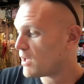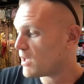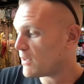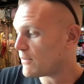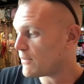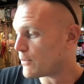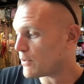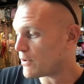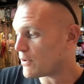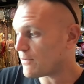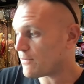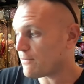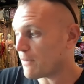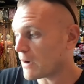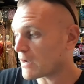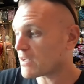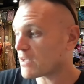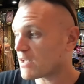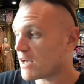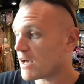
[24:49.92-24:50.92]
If you're in a
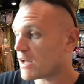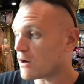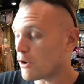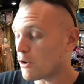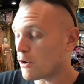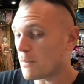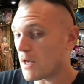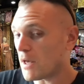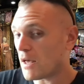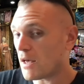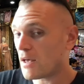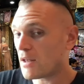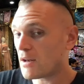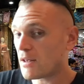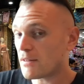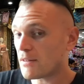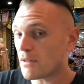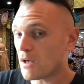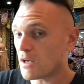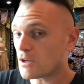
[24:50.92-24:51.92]
fucking ghetto, man,
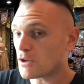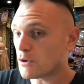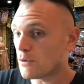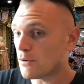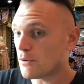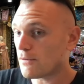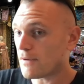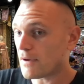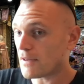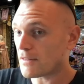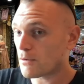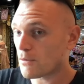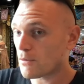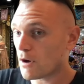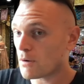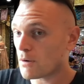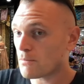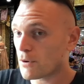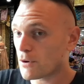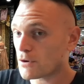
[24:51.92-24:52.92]
and like you offend the
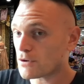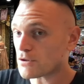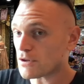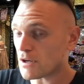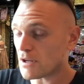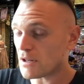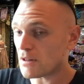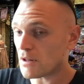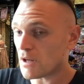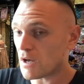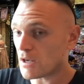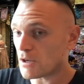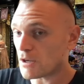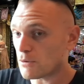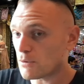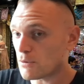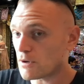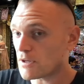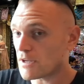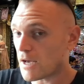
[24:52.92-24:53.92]
wrong person,
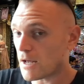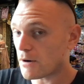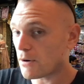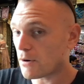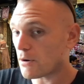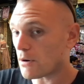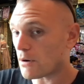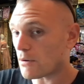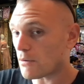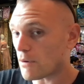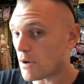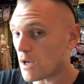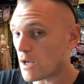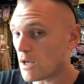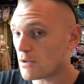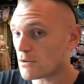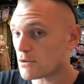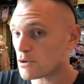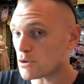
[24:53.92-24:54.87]
like you could get hurt, right?